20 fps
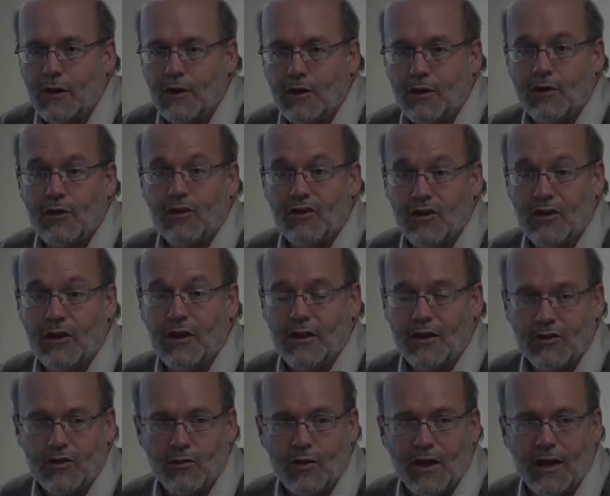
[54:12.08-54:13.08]
your utility,
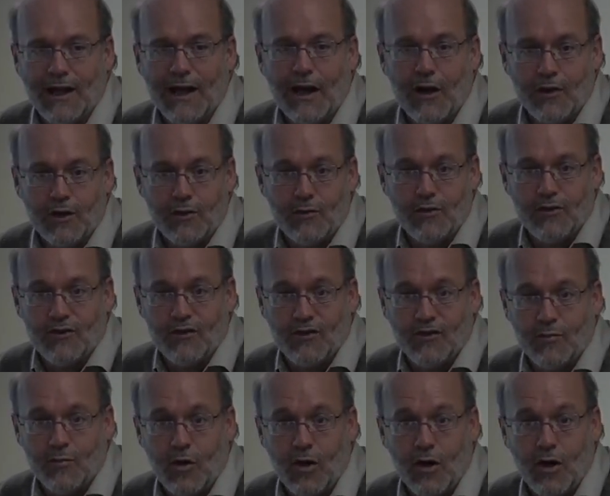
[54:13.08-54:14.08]
to allow you as a
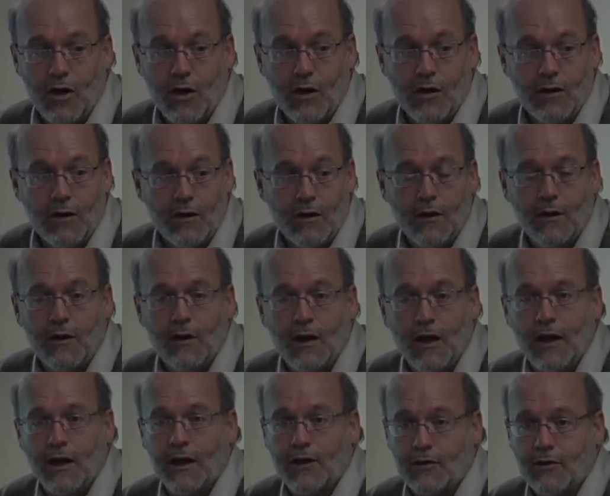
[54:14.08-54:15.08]
small
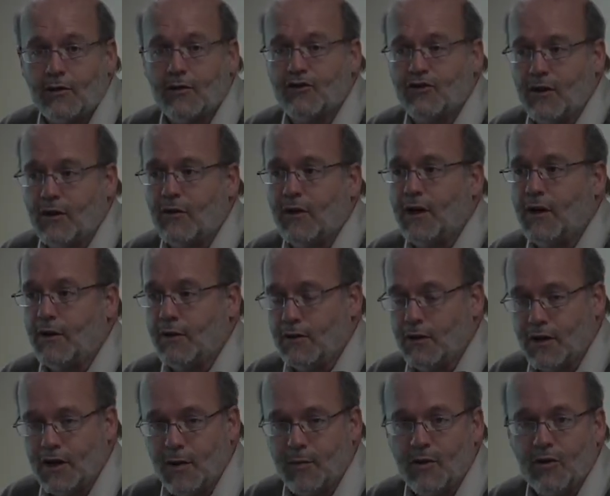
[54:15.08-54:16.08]
electrical generator to
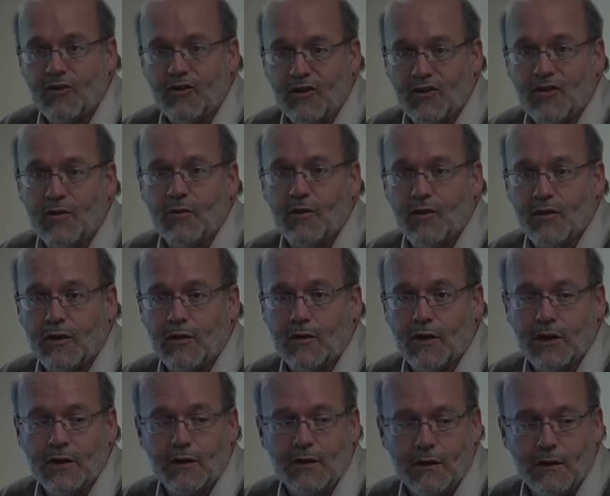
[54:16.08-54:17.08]
hook up your system to the
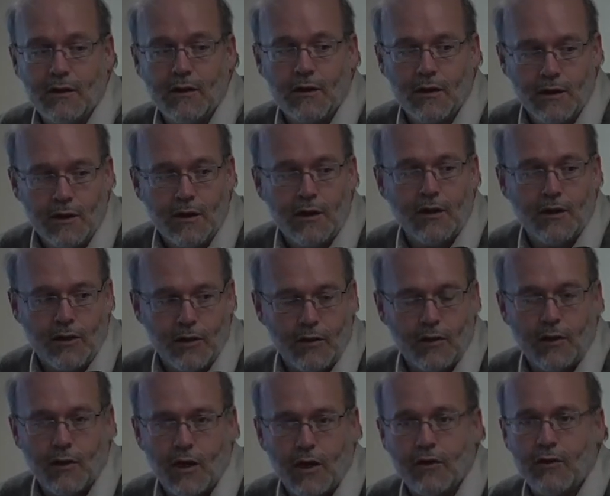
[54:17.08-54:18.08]
grid. You
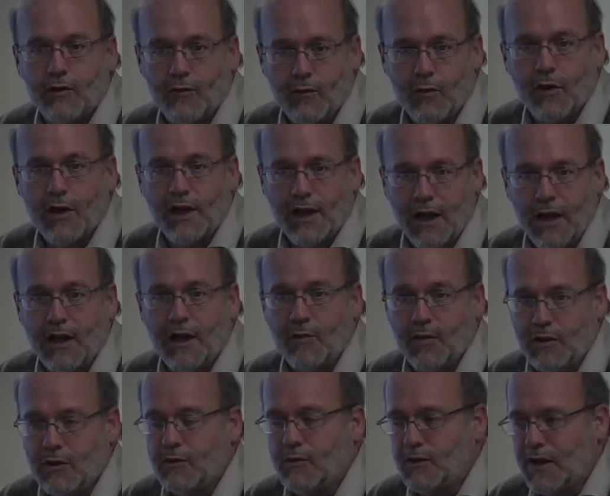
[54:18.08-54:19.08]
know, under 40
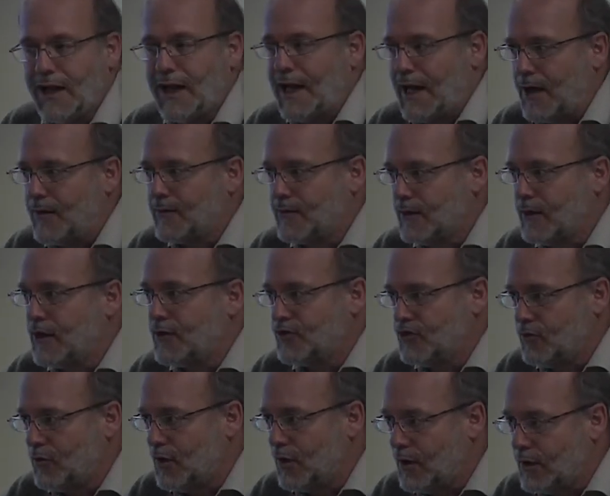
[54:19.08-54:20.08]
kW, they have to let
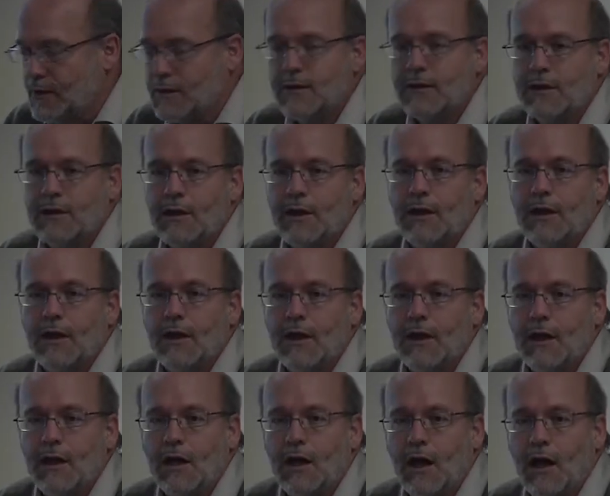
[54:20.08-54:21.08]
you on.
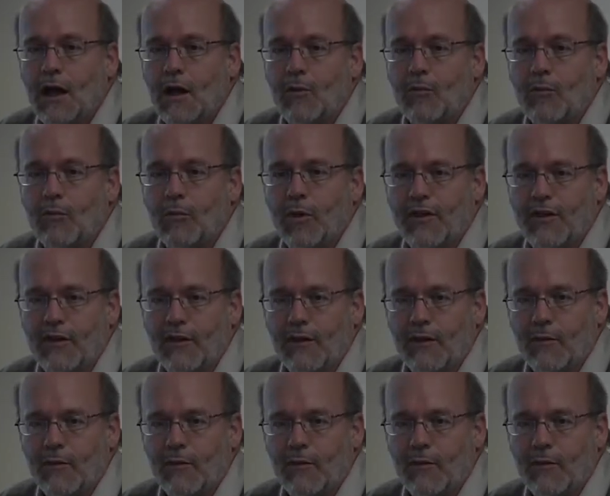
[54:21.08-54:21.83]
But